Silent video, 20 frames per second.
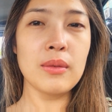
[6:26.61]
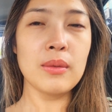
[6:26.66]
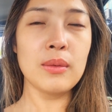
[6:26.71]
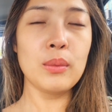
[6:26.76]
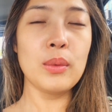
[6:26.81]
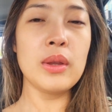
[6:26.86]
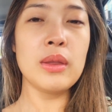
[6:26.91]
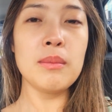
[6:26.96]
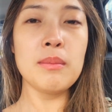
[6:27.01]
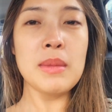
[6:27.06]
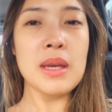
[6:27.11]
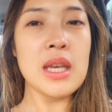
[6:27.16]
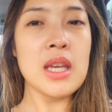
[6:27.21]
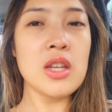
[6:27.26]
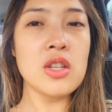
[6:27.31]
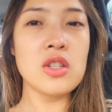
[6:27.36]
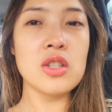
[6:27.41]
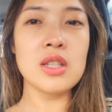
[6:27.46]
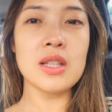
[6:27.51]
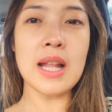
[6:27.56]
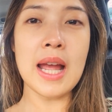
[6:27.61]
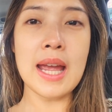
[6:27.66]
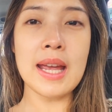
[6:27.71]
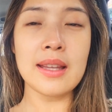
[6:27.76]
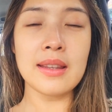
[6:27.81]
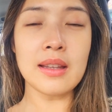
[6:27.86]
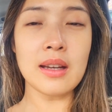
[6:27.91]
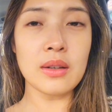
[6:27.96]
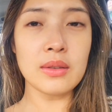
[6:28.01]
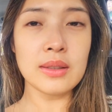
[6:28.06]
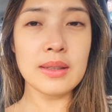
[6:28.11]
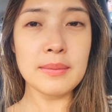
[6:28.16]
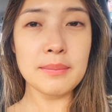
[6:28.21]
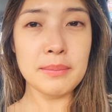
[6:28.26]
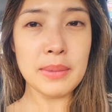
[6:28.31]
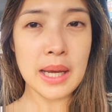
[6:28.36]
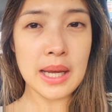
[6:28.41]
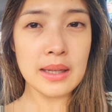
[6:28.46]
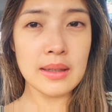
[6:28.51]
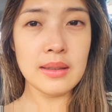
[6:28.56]
with me just lying down in
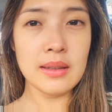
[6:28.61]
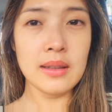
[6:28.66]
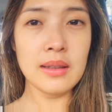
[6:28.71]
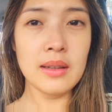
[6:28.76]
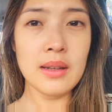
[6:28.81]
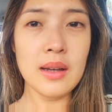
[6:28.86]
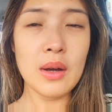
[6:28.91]
bed,